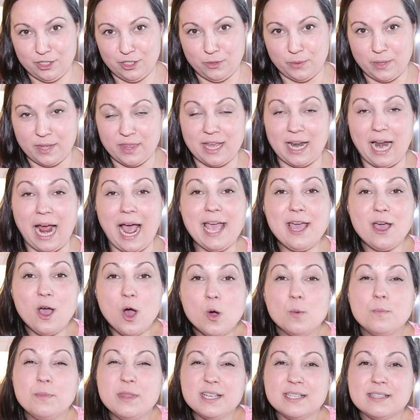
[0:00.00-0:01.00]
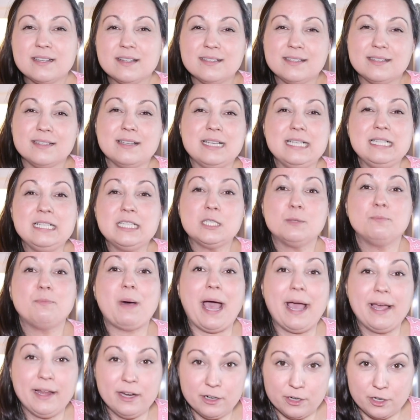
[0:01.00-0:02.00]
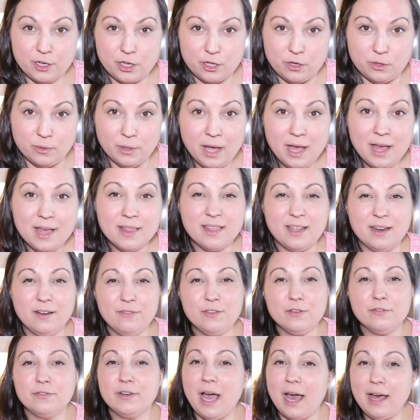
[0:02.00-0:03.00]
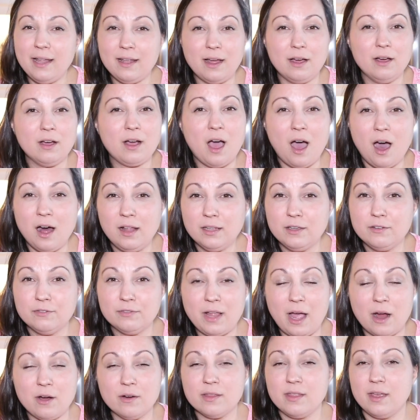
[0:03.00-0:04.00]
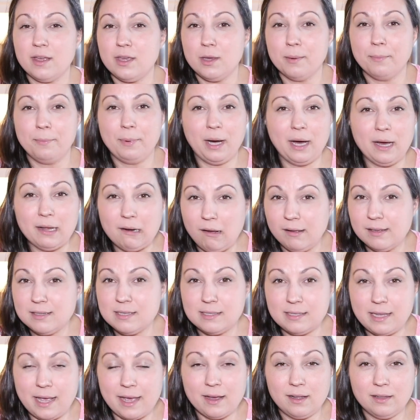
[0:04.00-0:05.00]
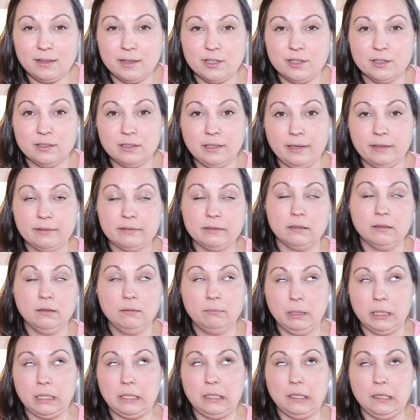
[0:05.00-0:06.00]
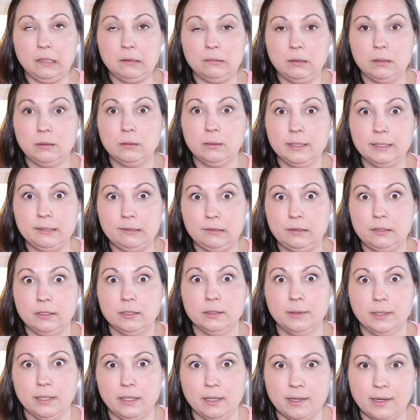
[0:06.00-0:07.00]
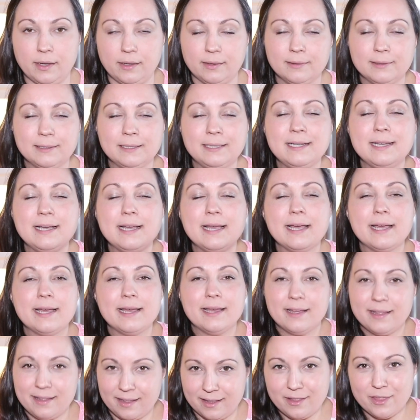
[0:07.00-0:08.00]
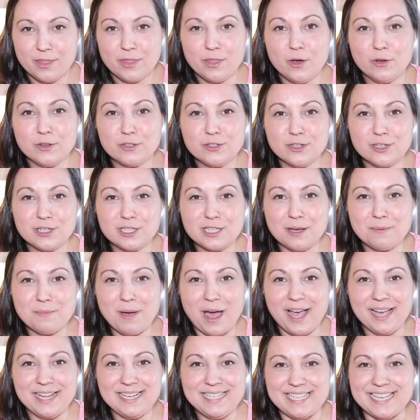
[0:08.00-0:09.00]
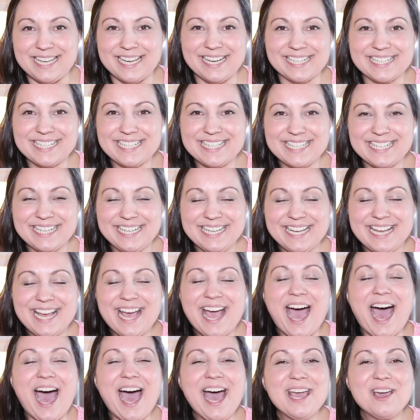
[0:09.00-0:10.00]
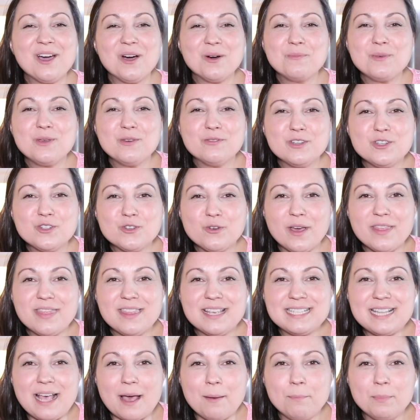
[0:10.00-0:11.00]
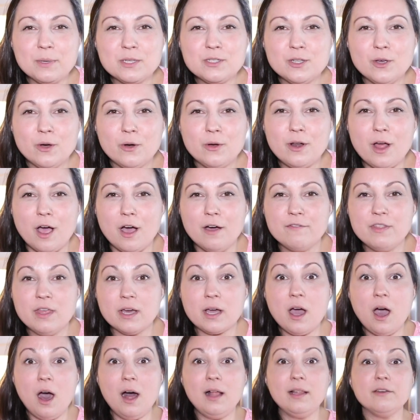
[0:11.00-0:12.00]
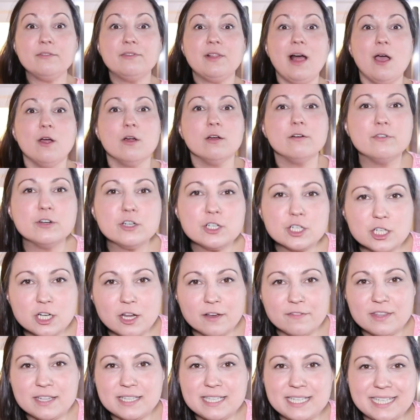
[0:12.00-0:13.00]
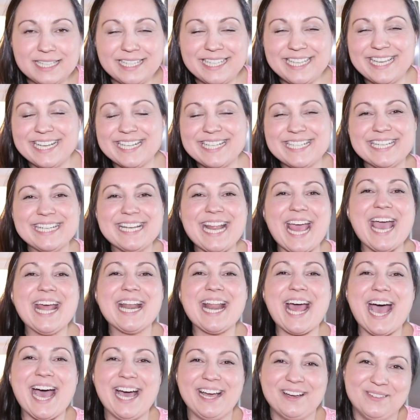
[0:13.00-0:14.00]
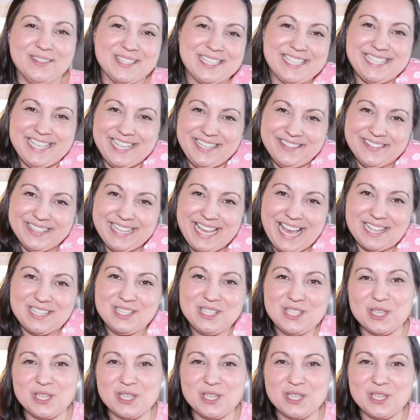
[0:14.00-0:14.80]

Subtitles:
do with it. I hope this has inspired you that if you've got a cauliflower that you bought on sale and you're like, oh my God, what do I do with it? Those are some ideas. I hope you've enjoyed this episode of the cauliflower version of the Silly Kitchen, and I will see you again